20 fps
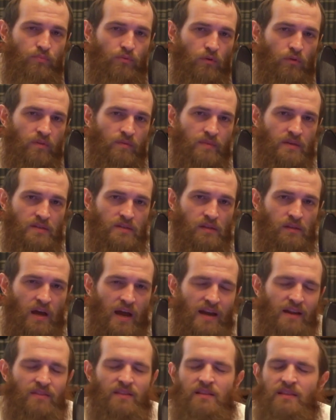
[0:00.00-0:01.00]
brought them into
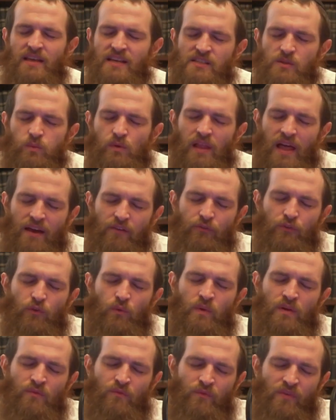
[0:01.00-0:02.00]
line, and the less we'll have
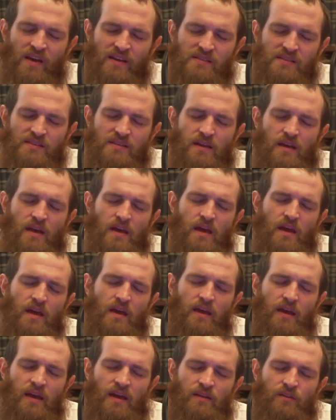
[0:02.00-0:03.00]
to invest
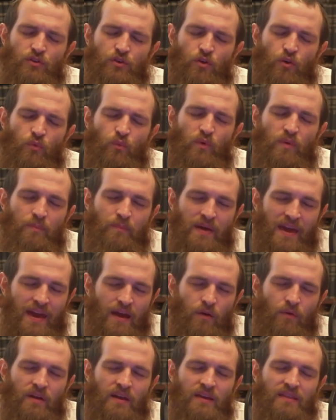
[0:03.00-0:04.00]
in
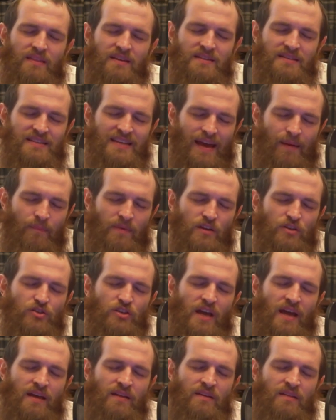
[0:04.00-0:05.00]
repairing the
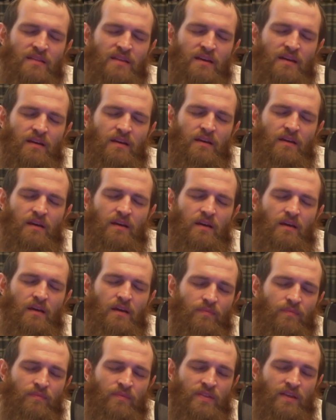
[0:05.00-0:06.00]
damage and
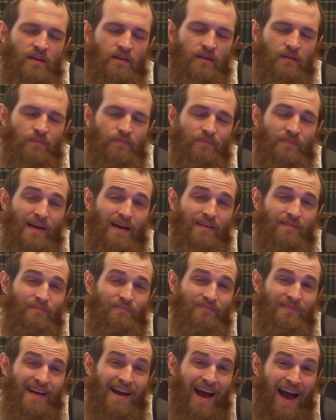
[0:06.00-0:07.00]
the
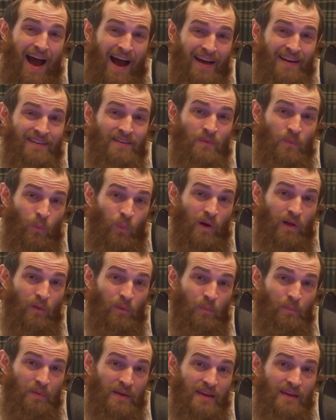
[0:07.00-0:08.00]

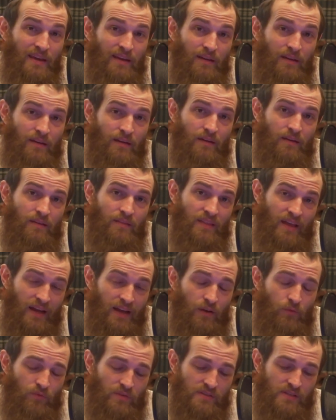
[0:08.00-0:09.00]
unwell-being
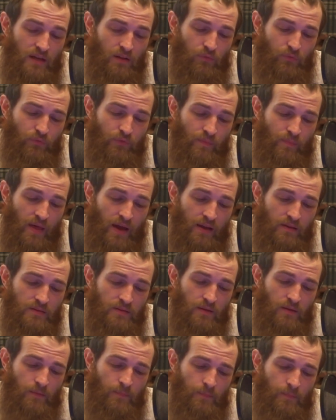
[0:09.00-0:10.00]
that can result from that.
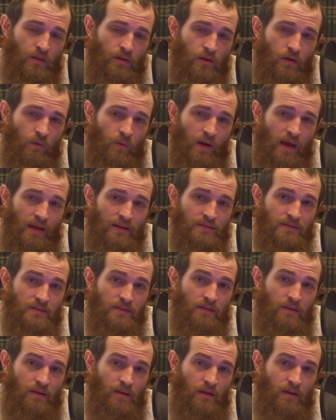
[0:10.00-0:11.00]
And
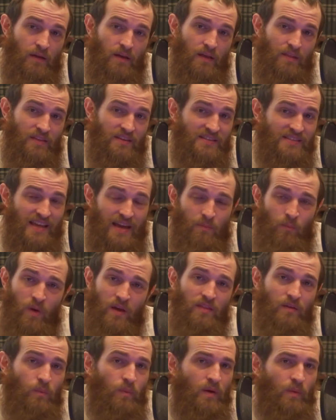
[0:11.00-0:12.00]
the same
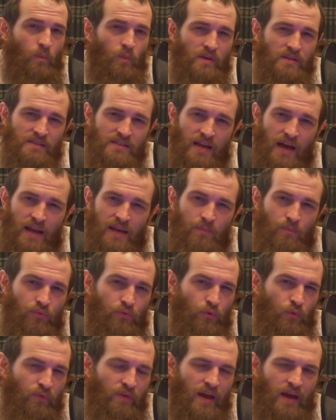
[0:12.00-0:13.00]
way that when we start
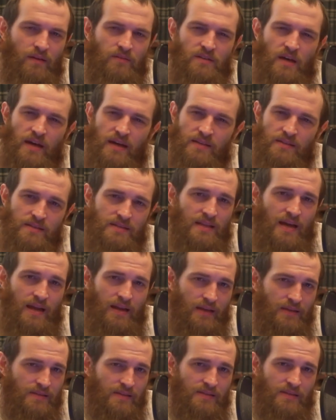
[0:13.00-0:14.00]
improving our diet and
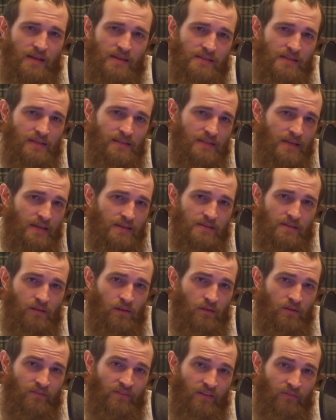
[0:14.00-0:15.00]
start exercising, it takes a
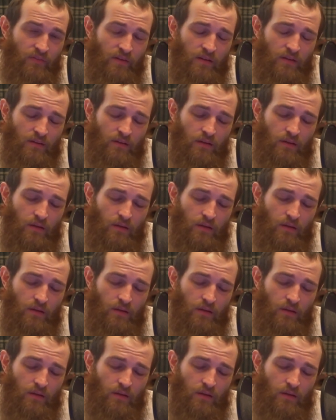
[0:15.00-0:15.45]
lot of effort.